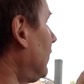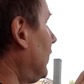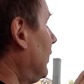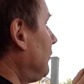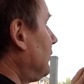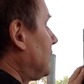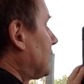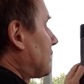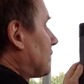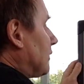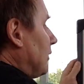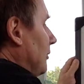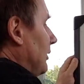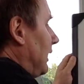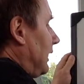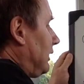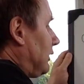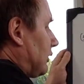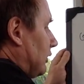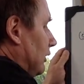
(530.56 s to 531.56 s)

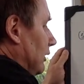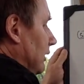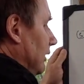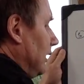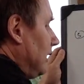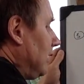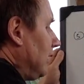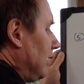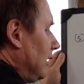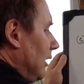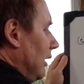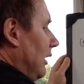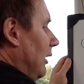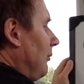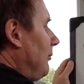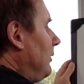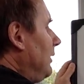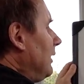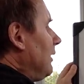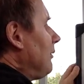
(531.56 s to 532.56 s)
discrimination.
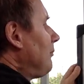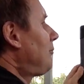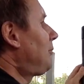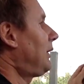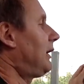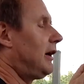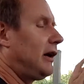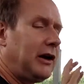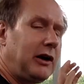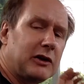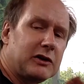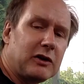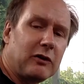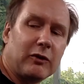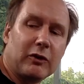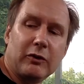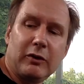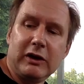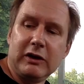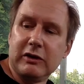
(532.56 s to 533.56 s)
Part of
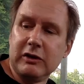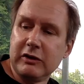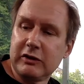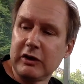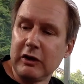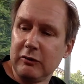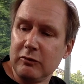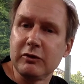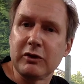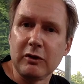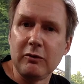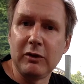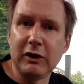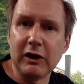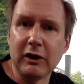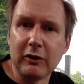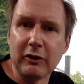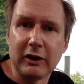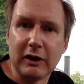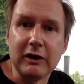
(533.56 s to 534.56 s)
the reason, so we
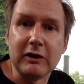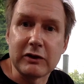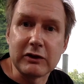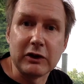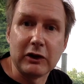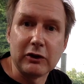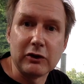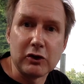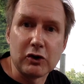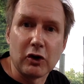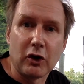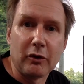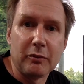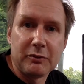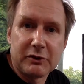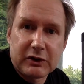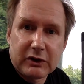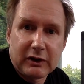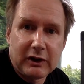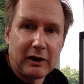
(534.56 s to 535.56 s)
know that in certain
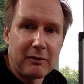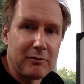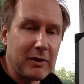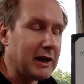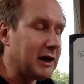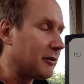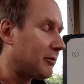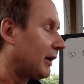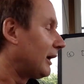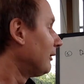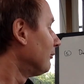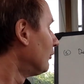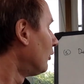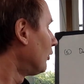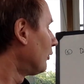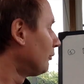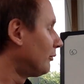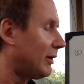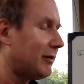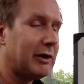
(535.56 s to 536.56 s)
jobs, men are paid
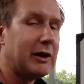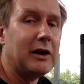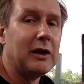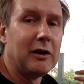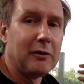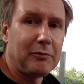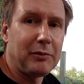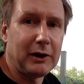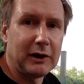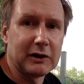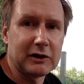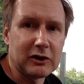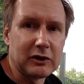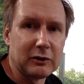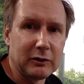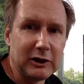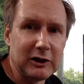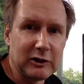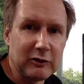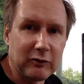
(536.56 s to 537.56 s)
more than women. Part of the
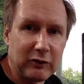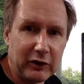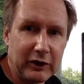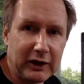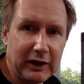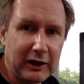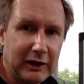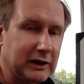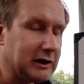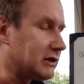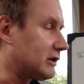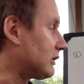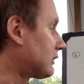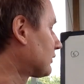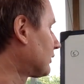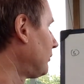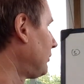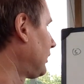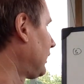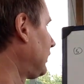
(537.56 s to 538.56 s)
reason for that is
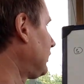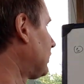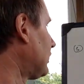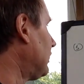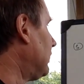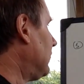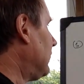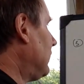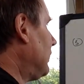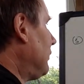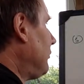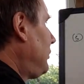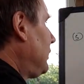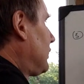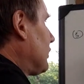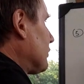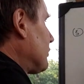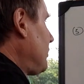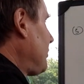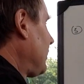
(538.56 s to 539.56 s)
discrimination,
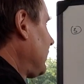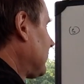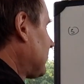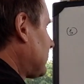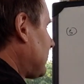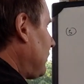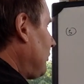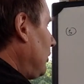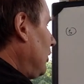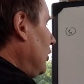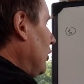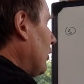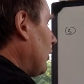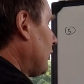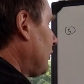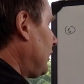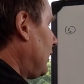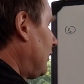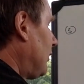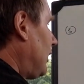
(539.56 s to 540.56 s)
because we might say, well,
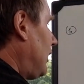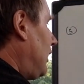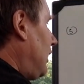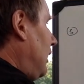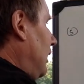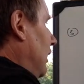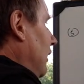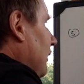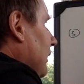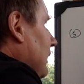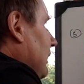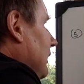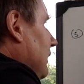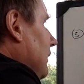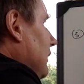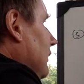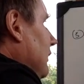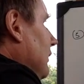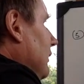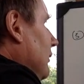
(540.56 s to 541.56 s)
look, there are
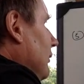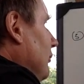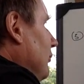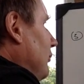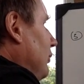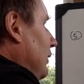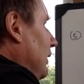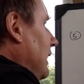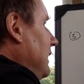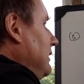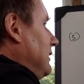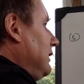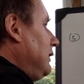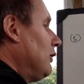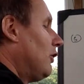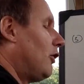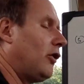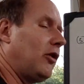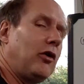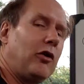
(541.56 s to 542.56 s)

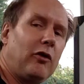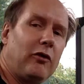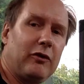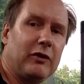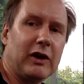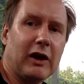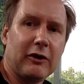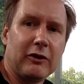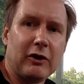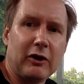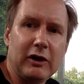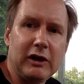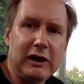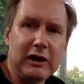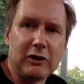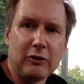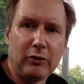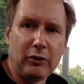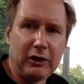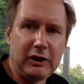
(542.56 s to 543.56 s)
there are
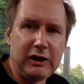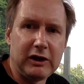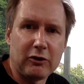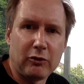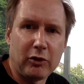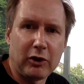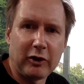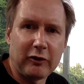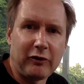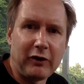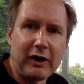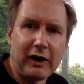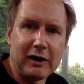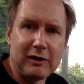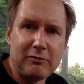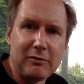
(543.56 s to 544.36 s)
equally qualified